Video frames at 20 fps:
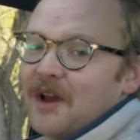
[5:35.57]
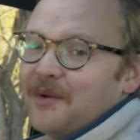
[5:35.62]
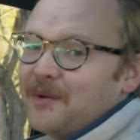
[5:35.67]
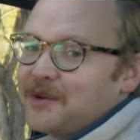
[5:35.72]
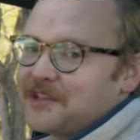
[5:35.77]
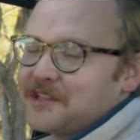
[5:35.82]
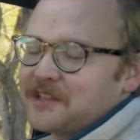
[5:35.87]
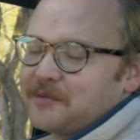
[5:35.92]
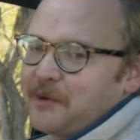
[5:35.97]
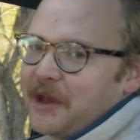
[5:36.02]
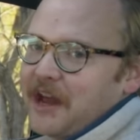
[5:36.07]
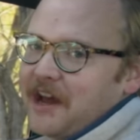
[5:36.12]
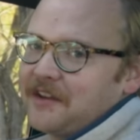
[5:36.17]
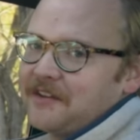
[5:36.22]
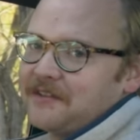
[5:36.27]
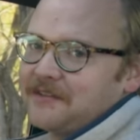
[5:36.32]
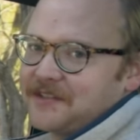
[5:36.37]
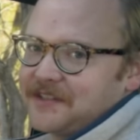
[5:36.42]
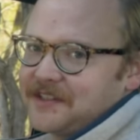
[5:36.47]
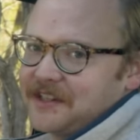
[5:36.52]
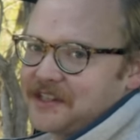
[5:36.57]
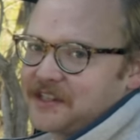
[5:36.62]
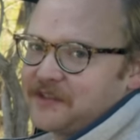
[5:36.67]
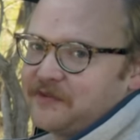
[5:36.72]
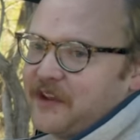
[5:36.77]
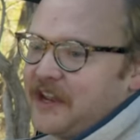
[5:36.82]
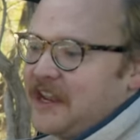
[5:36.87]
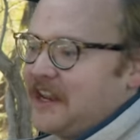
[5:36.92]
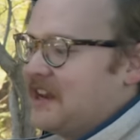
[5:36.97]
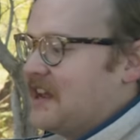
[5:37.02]
which is about six
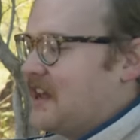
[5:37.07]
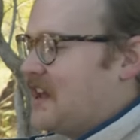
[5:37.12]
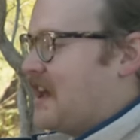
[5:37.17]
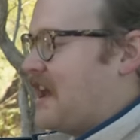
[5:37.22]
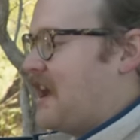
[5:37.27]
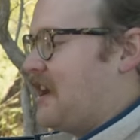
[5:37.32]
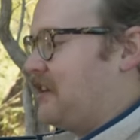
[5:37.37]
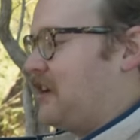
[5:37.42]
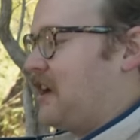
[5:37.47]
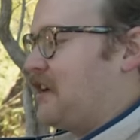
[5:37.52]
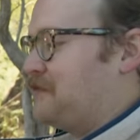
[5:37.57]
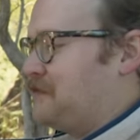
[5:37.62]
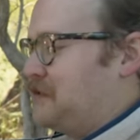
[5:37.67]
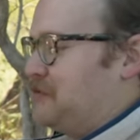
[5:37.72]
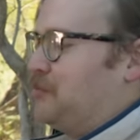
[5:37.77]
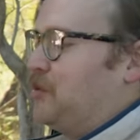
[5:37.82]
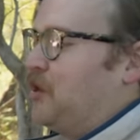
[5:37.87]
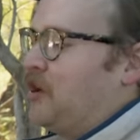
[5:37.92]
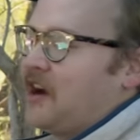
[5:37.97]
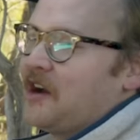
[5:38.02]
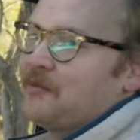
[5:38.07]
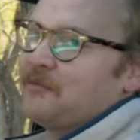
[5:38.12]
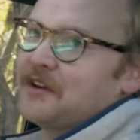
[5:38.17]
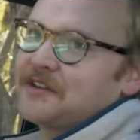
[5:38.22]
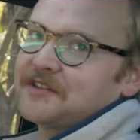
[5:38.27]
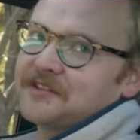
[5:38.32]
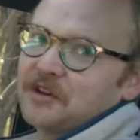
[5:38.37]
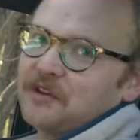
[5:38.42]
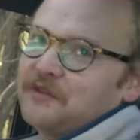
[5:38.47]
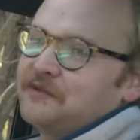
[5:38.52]
feet, and I fit behind
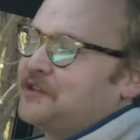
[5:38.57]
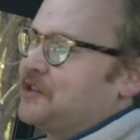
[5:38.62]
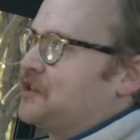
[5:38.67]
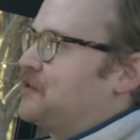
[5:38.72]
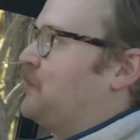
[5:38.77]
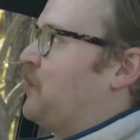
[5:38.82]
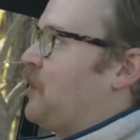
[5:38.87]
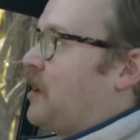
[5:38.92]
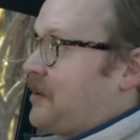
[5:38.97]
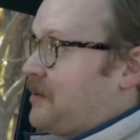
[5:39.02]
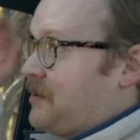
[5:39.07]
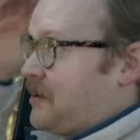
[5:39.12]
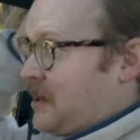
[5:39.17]
myself just fine.